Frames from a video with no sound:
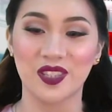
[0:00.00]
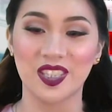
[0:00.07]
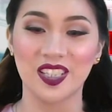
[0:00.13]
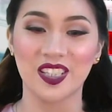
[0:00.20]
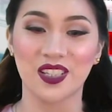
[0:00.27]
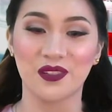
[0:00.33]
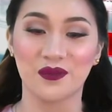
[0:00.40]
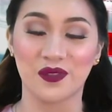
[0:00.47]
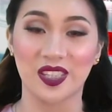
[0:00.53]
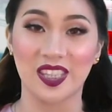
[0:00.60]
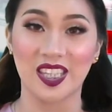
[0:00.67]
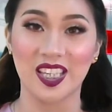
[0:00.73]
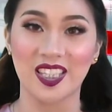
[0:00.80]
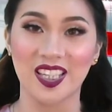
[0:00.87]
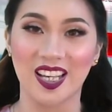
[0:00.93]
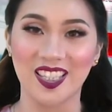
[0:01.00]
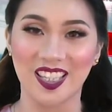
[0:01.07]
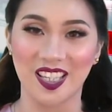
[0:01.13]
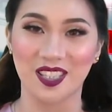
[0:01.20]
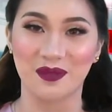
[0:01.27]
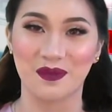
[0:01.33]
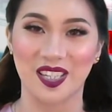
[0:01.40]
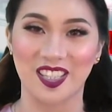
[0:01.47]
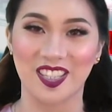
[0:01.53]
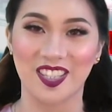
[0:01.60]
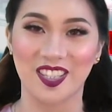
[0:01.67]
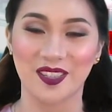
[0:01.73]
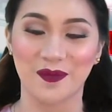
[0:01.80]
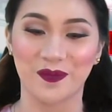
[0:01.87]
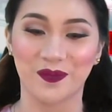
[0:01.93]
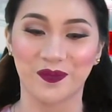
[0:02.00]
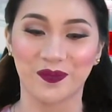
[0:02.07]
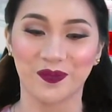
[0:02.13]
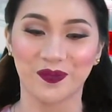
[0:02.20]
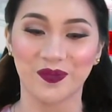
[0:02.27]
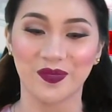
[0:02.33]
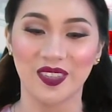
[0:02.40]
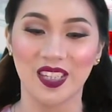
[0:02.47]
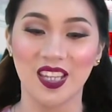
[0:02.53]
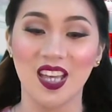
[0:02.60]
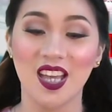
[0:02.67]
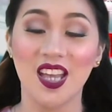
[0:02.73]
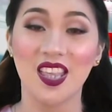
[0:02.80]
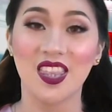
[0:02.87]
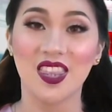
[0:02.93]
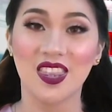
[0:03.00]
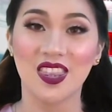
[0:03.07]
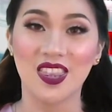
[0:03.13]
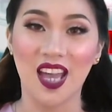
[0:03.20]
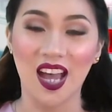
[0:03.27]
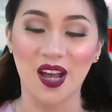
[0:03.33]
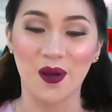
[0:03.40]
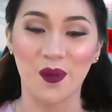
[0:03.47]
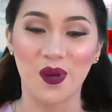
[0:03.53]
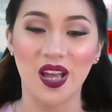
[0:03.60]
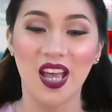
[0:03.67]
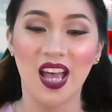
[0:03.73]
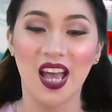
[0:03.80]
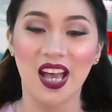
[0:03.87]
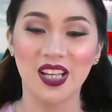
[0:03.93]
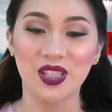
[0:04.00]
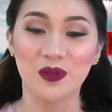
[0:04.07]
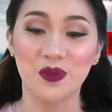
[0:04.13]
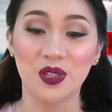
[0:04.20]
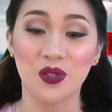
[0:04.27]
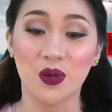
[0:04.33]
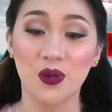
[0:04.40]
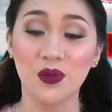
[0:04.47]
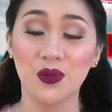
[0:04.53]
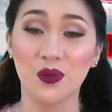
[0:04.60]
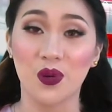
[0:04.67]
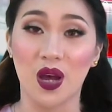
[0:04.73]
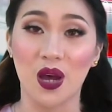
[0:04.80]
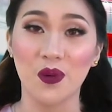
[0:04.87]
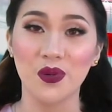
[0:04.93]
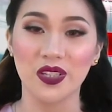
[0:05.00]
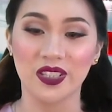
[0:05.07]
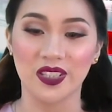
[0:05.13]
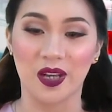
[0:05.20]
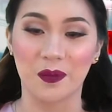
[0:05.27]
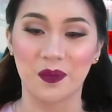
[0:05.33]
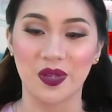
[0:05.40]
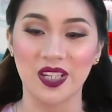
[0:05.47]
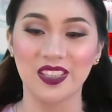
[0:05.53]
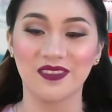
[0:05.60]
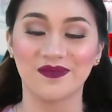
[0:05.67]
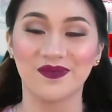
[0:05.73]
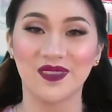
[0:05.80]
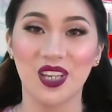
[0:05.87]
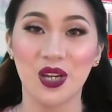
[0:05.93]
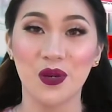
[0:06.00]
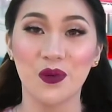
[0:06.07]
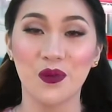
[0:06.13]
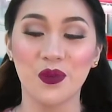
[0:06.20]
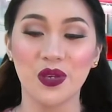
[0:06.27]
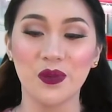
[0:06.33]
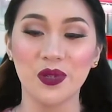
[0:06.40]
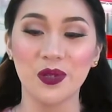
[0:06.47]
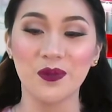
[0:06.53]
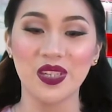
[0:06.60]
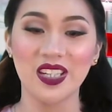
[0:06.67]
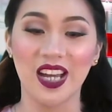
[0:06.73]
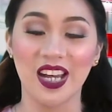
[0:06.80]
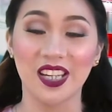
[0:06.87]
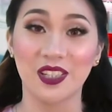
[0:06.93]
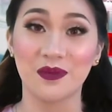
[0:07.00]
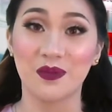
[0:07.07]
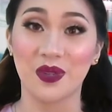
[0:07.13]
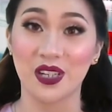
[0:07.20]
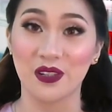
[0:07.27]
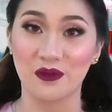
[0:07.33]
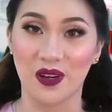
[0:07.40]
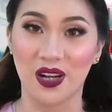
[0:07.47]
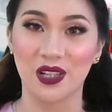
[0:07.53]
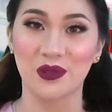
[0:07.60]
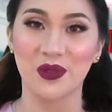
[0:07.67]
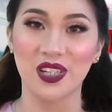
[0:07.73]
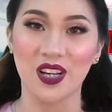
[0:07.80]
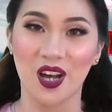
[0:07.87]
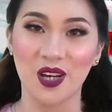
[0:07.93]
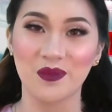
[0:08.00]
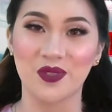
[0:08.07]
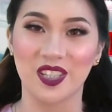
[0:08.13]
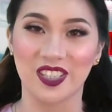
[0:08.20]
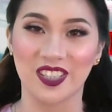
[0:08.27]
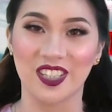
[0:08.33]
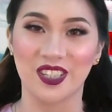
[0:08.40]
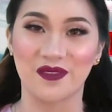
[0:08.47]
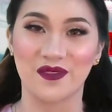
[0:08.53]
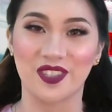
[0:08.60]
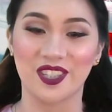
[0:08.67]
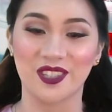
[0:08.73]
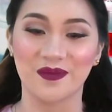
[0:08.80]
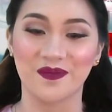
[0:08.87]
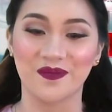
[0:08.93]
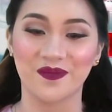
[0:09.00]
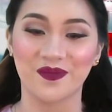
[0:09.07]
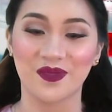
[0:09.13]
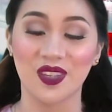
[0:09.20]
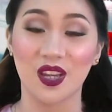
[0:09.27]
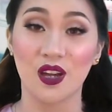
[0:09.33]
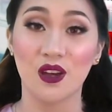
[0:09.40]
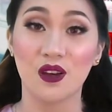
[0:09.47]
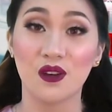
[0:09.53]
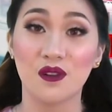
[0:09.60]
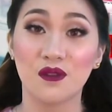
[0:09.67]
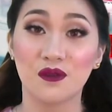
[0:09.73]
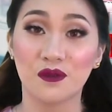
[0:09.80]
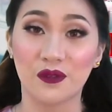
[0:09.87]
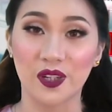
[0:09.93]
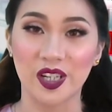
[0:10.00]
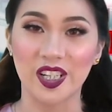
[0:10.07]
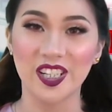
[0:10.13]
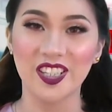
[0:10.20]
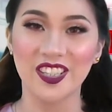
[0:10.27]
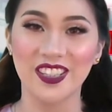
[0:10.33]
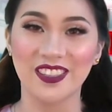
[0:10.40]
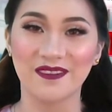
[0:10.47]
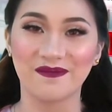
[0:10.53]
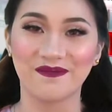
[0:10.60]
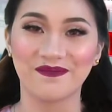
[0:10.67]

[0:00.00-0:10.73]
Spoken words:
physical fitness assessments. Now, as we go through our topic, we will be guided by the following objectives. First,